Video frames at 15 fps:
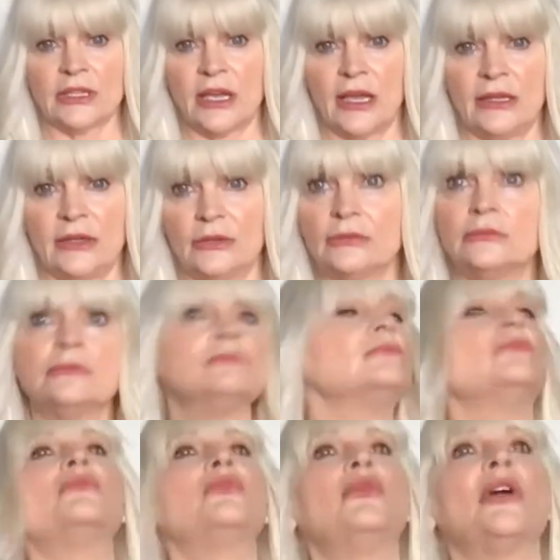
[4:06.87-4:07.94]
I don't
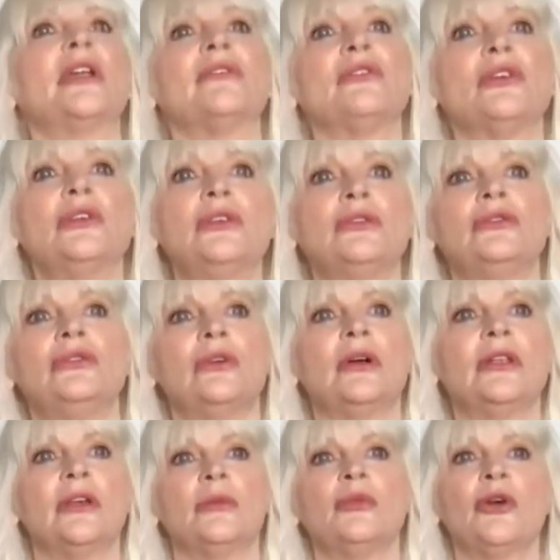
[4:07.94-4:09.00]
whatever you do in
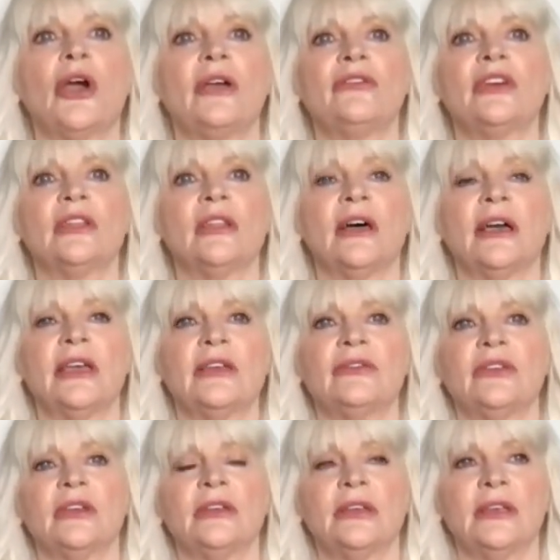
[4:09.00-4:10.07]
your private life
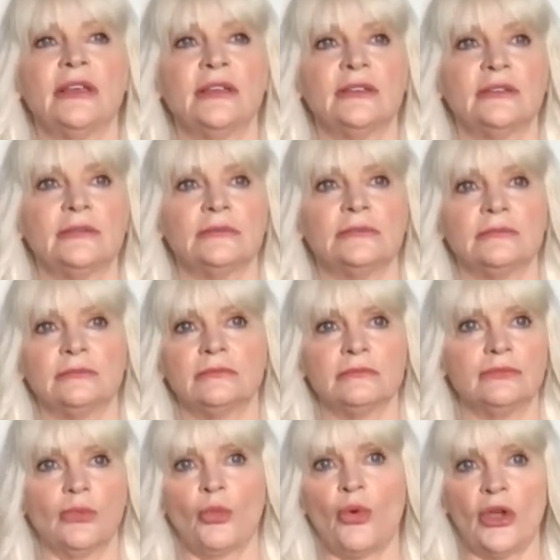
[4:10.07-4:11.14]
is
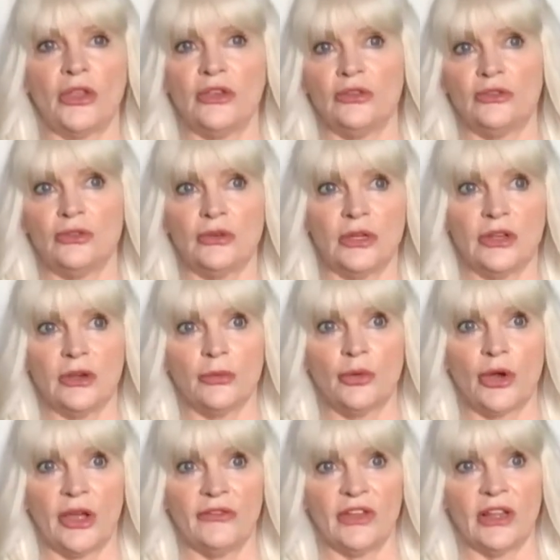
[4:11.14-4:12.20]
what you do in your
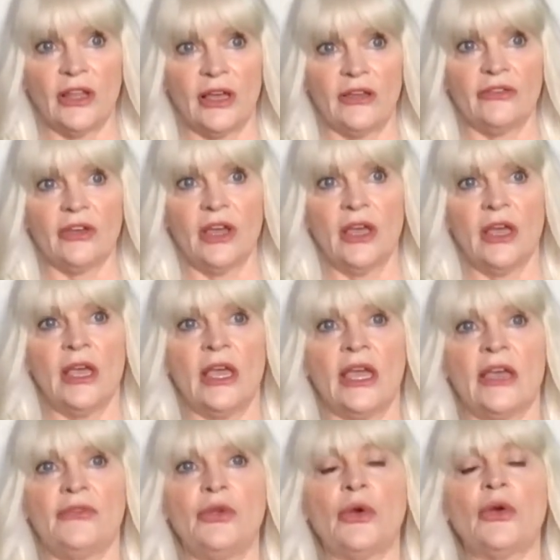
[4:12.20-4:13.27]
private life.
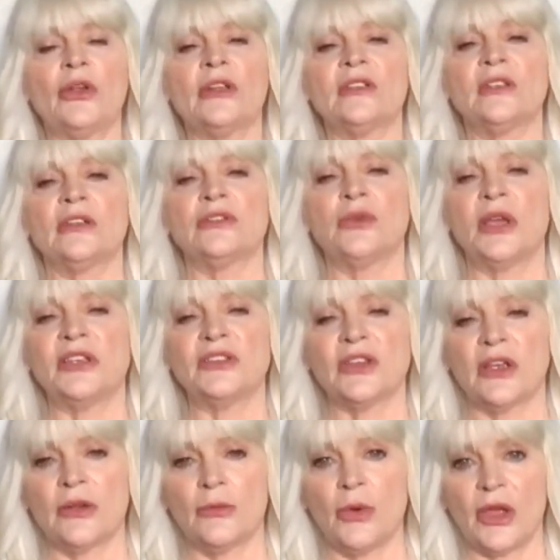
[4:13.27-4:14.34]
If you're in a
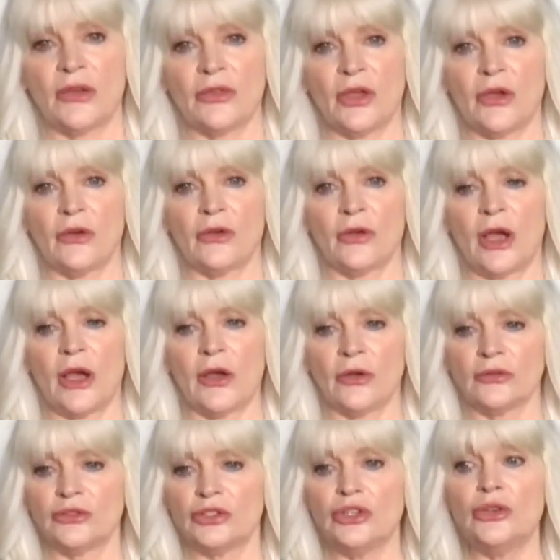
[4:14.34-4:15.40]
situation where there are
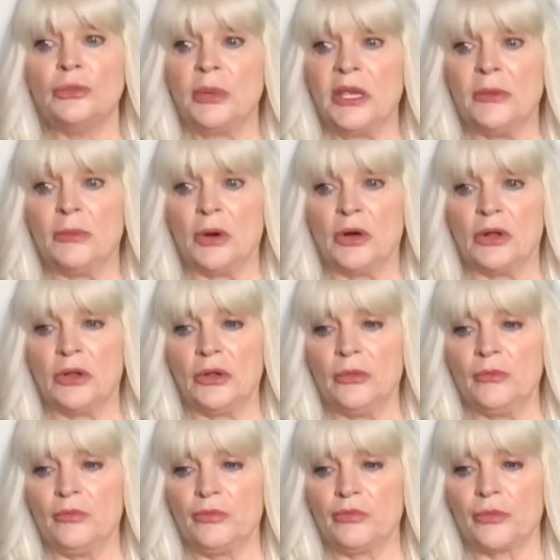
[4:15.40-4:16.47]
two people
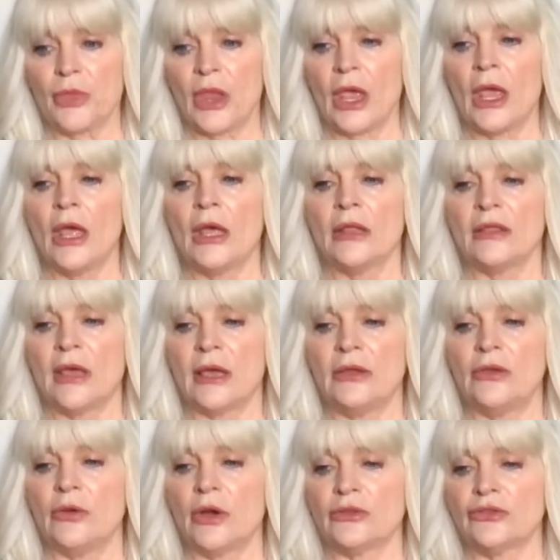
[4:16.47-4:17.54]
that
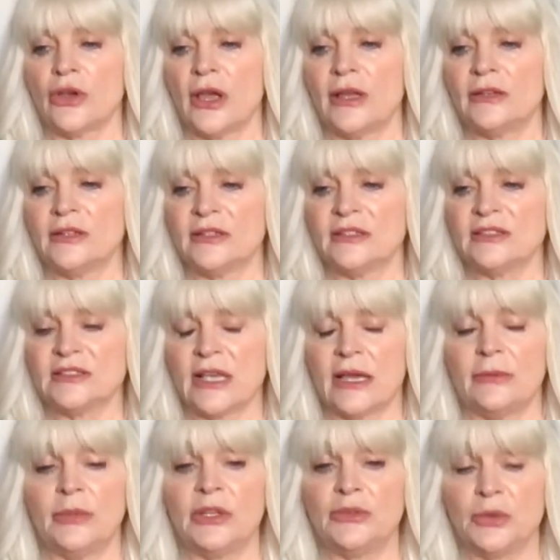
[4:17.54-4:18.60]
you are trying to
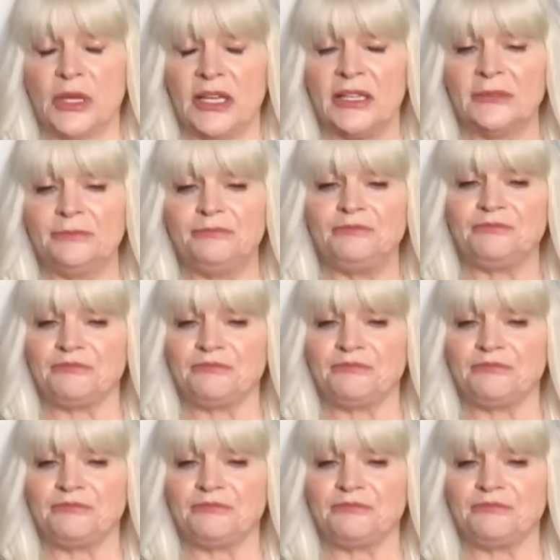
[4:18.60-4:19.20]
decide between.